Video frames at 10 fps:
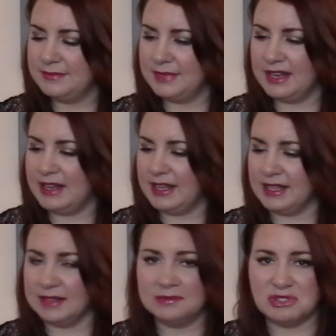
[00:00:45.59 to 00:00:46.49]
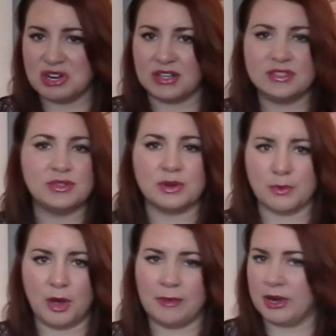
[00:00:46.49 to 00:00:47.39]
any drugstore,
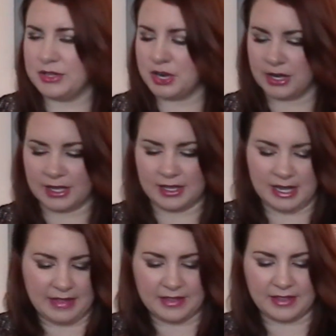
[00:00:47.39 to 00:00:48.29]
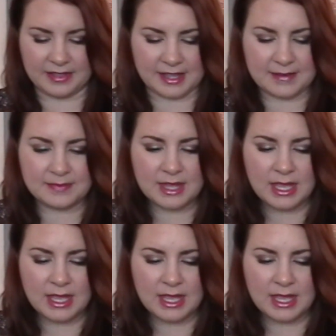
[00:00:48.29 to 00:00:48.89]
Walmart, Target, anything like that.